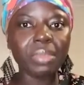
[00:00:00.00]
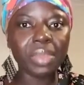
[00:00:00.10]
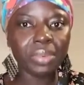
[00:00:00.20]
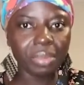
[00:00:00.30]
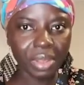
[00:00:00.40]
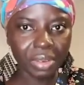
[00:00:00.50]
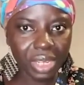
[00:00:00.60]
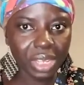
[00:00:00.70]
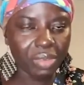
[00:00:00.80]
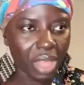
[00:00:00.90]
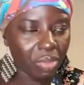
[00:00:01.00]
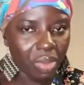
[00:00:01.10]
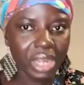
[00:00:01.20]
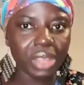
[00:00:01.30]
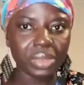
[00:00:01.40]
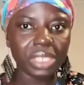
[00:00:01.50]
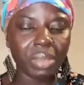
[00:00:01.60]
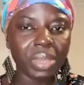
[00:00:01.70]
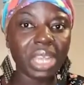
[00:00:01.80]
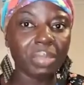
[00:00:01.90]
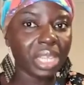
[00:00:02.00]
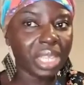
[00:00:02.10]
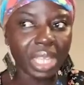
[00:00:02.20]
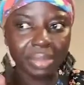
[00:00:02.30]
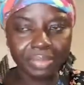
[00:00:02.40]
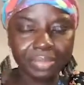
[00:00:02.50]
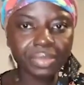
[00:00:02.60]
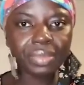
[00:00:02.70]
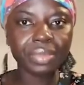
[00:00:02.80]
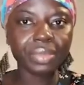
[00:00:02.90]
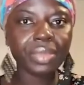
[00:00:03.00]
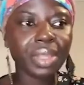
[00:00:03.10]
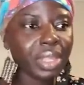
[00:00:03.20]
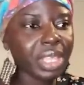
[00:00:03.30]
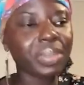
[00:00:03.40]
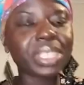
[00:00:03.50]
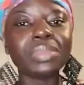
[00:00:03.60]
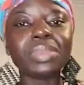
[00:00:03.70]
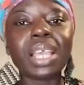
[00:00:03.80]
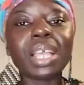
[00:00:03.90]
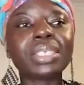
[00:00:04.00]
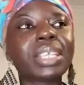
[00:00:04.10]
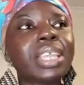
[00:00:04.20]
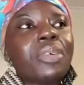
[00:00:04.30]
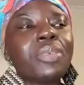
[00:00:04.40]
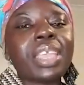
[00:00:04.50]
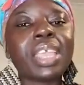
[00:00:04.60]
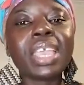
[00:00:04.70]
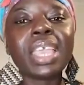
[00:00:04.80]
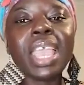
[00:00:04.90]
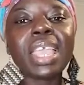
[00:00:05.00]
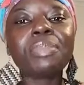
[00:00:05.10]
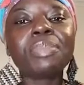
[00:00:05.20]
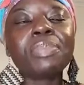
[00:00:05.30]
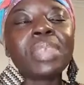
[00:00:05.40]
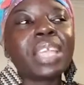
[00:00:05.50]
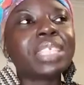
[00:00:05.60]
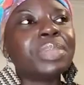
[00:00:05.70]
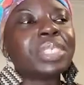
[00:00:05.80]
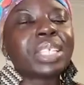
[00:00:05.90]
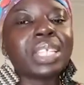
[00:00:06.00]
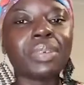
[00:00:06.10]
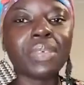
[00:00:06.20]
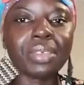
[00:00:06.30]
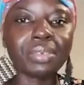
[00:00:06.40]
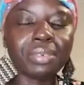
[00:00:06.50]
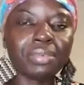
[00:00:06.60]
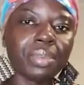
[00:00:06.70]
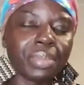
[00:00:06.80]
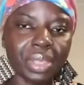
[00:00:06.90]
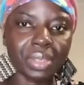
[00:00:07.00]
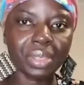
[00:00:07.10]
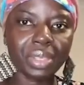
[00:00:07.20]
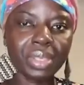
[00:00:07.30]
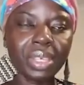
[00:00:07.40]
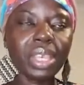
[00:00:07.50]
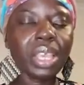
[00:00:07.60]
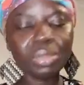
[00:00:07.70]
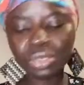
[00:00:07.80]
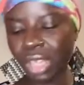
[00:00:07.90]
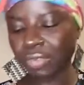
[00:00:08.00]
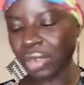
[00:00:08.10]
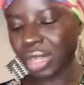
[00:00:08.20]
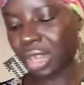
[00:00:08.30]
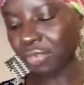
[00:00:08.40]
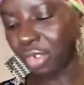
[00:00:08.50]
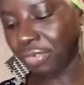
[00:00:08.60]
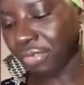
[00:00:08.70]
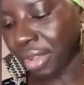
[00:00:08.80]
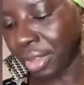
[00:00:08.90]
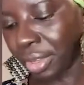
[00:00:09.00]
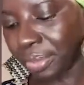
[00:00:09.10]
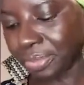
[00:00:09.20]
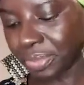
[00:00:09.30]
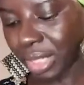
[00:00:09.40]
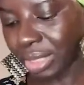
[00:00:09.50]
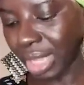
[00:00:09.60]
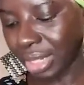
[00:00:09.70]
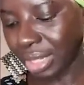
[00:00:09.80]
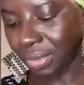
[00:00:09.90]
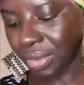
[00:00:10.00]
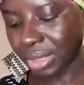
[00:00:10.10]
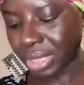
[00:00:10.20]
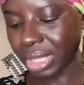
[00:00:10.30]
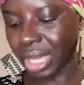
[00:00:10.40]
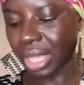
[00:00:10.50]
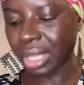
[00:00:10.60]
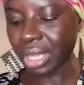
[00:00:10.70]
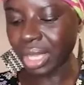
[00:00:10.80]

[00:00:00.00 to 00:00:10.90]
na me ho me no ne enkwa na ekuta me na me de ye betimi atake away bibia timi taken away from me it was for enough of Saturday we say na